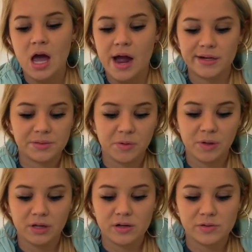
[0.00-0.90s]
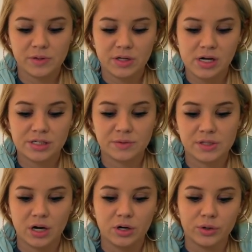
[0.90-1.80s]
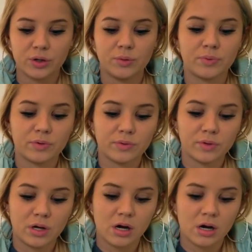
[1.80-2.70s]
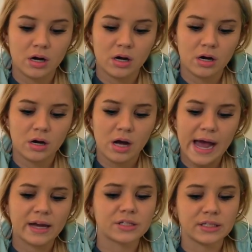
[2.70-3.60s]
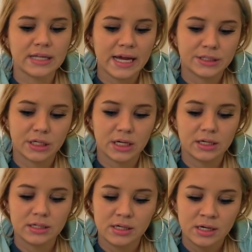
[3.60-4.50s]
I used to be really close with her. She was in our group. I actually liked her.